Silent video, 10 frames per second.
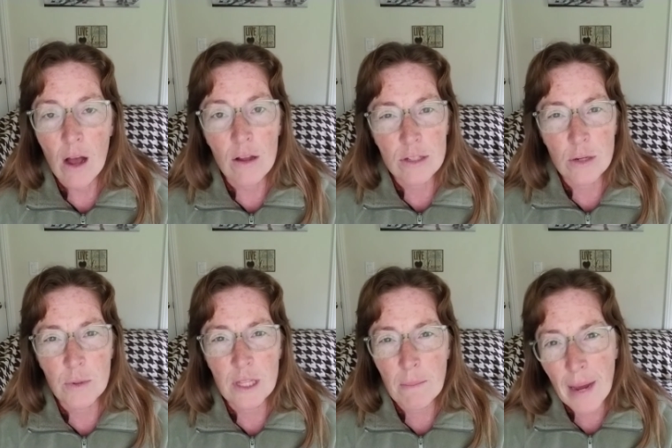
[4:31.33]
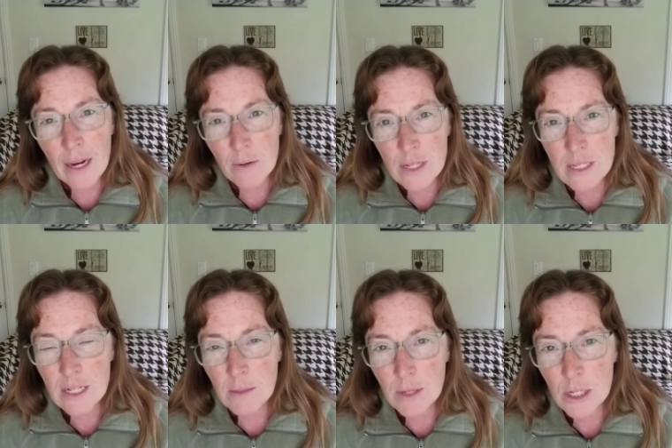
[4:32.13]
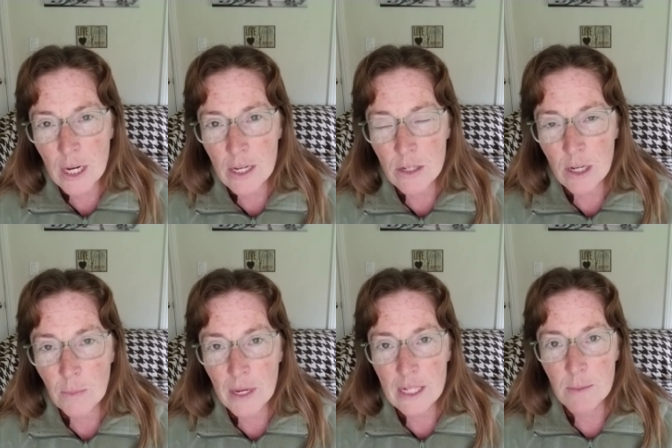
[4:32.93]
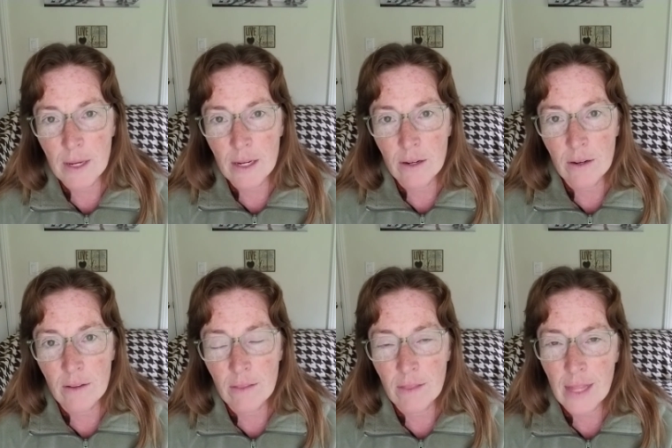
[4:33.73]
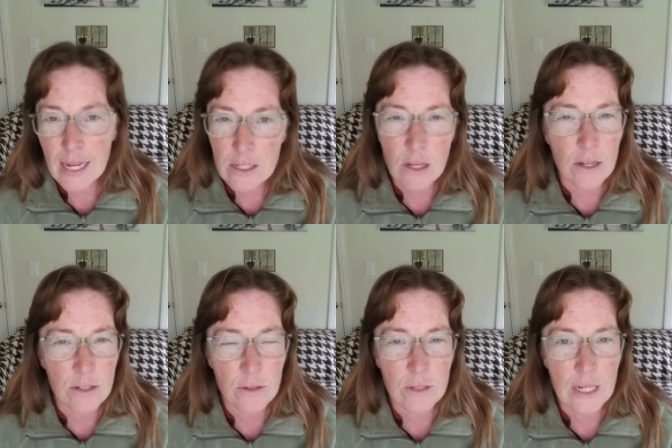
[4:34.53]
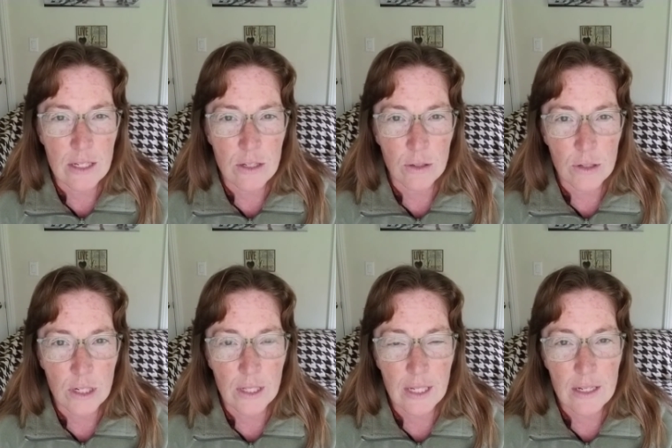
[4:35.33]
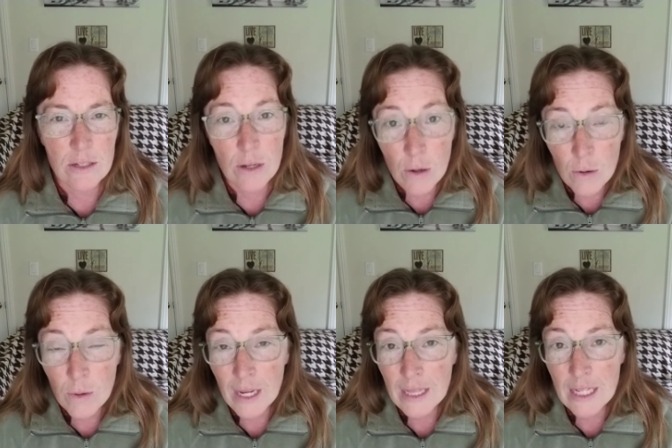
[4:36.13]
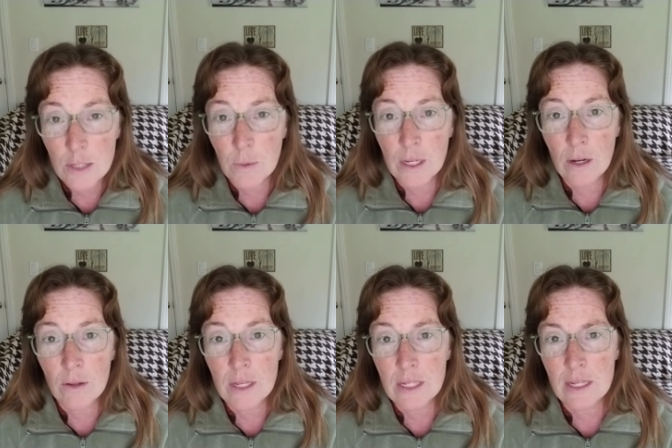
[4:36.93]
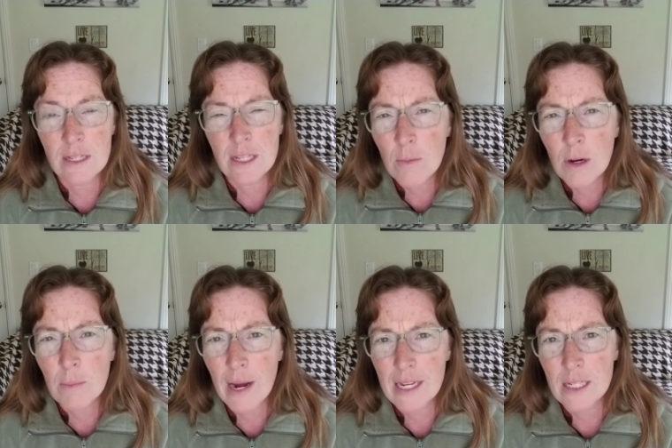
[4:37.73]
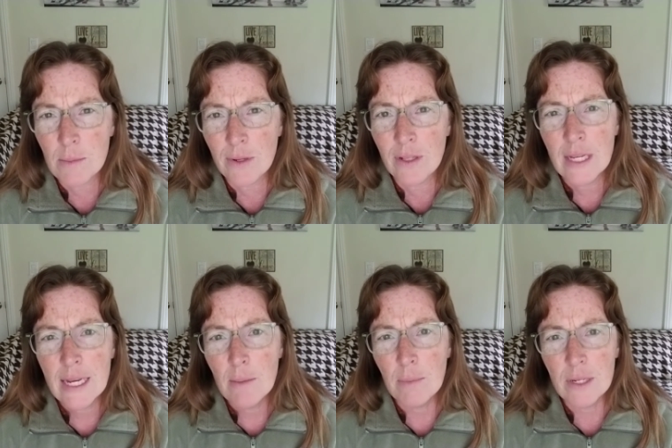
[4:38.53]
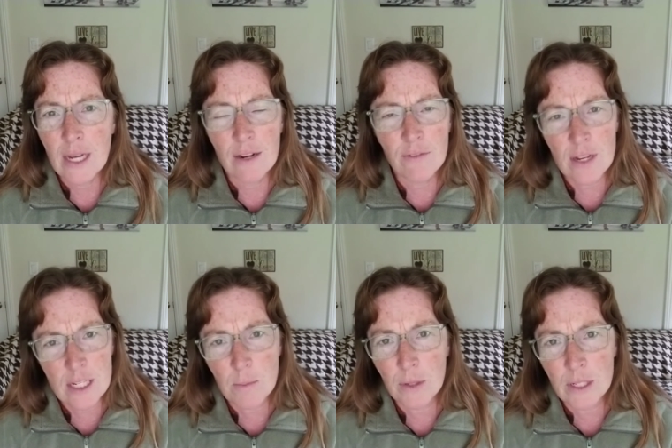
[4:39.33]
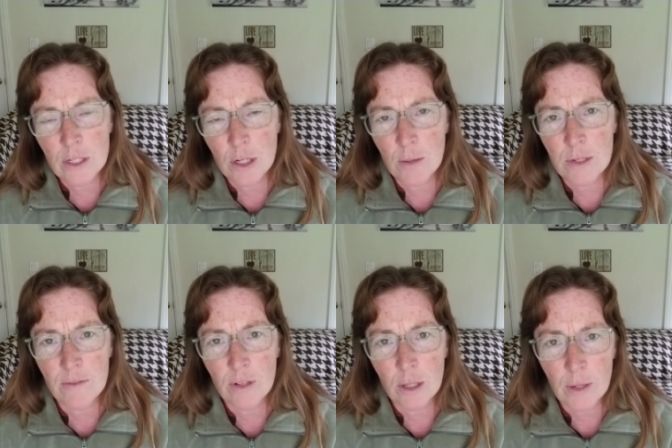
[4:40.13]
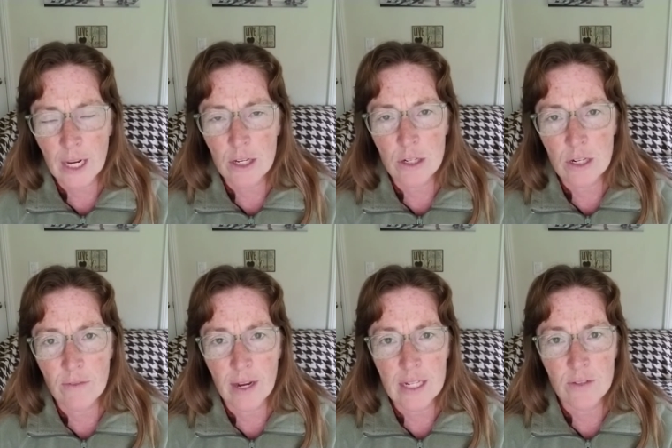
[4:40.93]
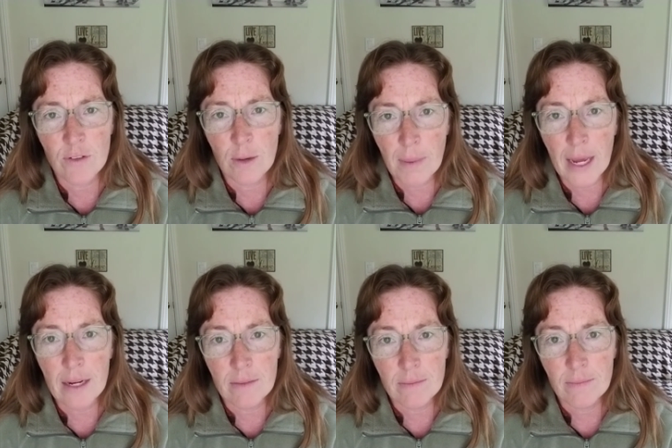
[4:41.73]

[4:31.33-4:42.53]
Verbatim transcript: Also, when the batteries need to be changed on a pacemaker, that's also done surgically. So at least we know this is somewhat possible, but not feasible in terms of a location device for a pet.